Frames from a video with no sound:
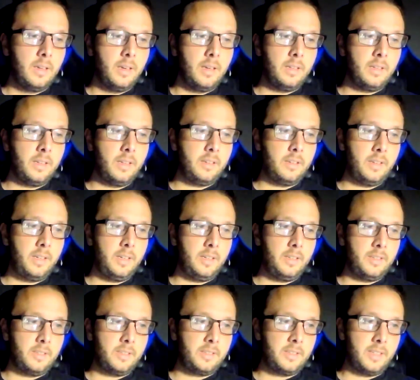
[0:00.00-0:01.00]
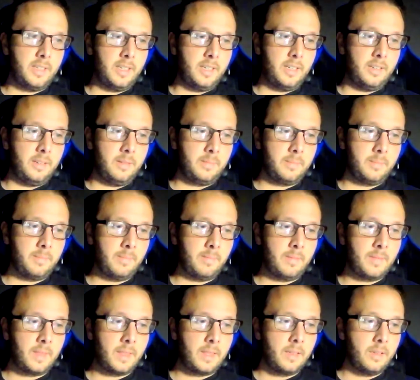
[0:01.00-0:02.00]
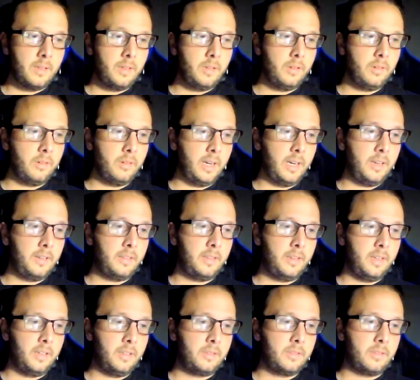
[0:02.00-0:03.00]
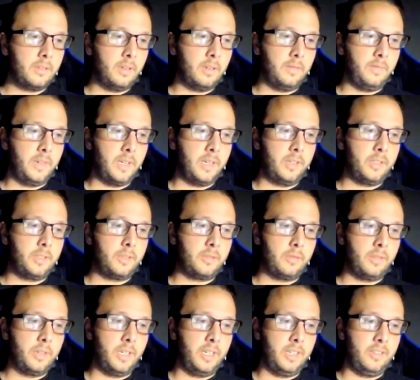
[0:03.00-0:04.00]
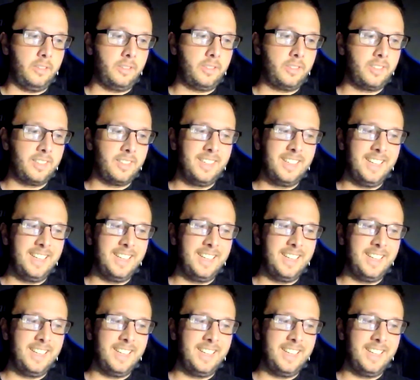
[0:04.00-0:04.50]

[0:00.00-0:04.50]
And then he just said, you atheists are very strange